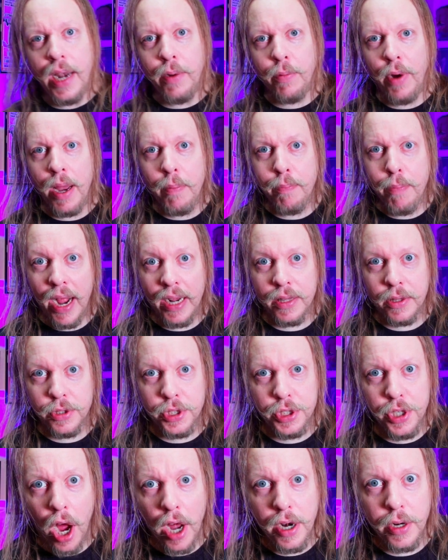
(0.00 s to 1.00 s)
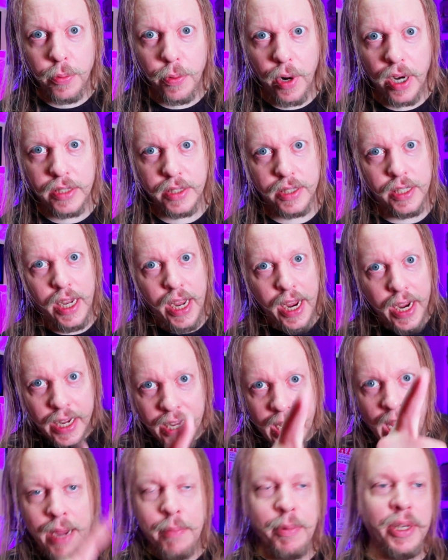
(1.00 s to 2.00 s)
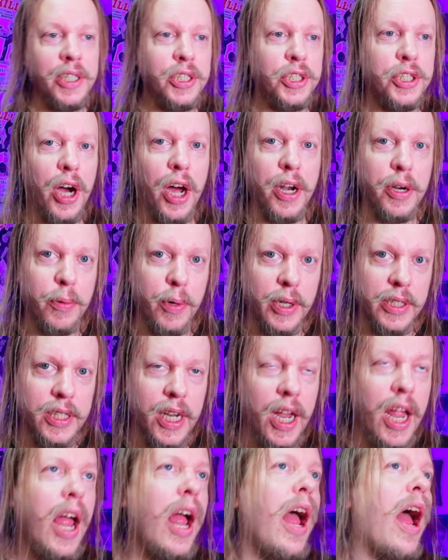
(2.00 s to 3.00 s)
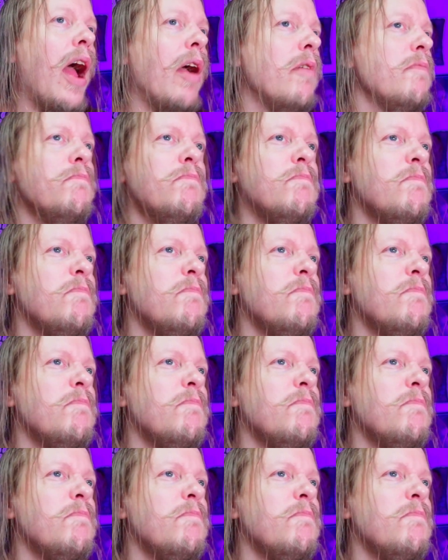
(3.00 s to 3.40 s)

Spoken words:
Anyway, back to genres. Gaming genres. I just